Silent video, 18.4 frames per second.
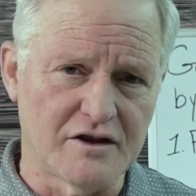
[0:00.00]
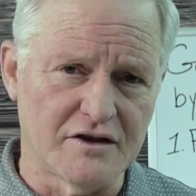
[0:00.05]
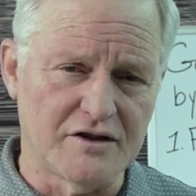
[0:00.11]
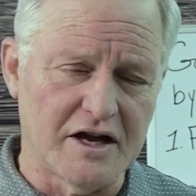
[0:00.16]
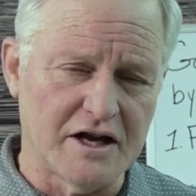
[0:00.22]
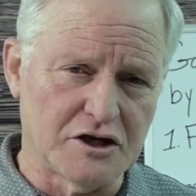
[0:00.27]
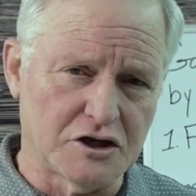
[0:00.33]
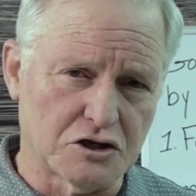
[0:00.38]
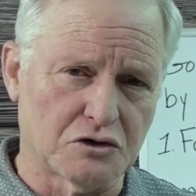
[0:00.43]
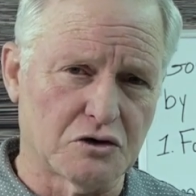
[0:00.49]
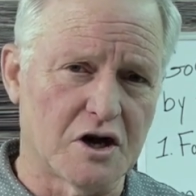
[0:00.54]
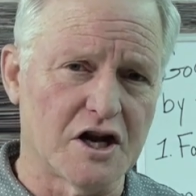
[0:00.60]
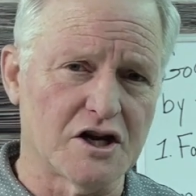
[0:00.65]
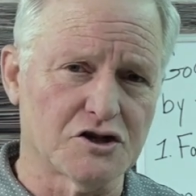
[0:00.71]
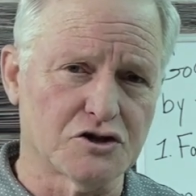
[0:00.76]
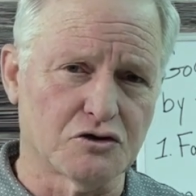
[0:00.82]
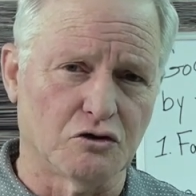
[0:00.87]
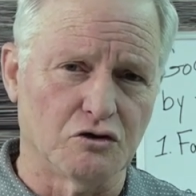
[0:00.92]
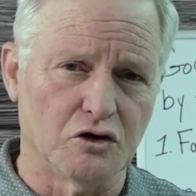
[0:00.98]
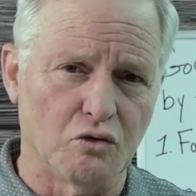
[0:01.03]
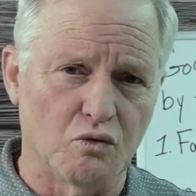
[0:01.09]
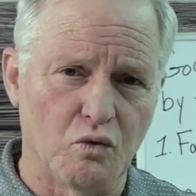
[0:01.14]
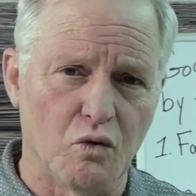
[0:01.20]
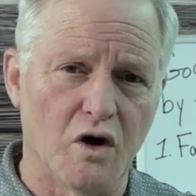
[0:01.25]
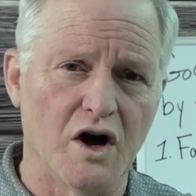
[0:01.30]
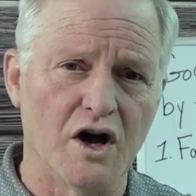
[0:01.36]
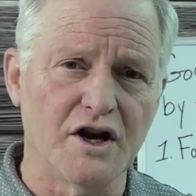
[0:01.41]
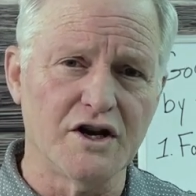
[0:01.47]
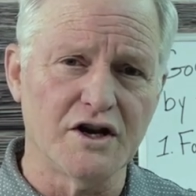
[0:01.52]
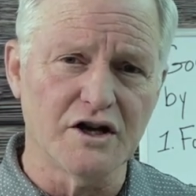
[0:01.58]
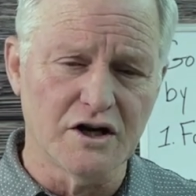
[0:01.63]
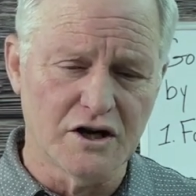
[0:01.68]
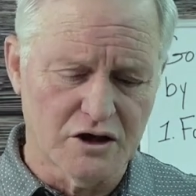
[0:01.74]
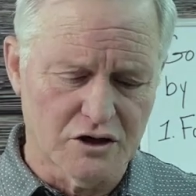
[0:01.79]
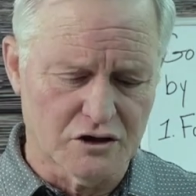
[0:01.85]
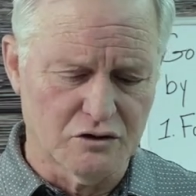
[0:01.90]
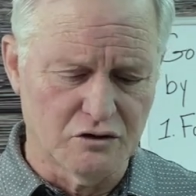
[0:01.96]
than trust on the one
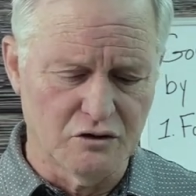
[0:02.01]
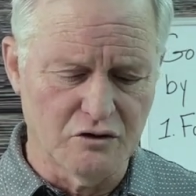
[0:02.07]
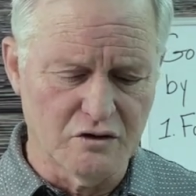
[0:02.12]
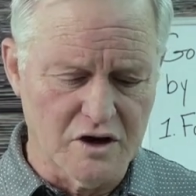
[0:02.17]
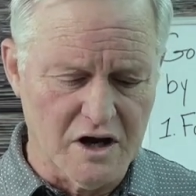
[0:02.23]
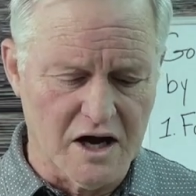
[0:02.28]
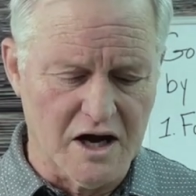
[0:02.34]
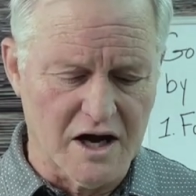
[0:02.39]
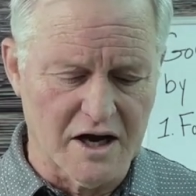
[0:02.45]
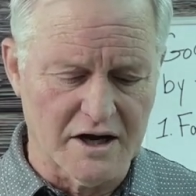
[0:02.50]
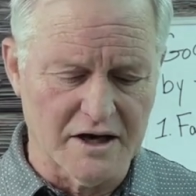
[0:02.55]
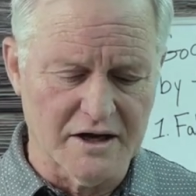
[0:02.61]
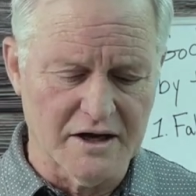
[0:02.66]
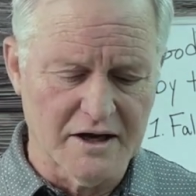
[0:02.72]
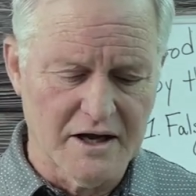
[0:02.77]
true God.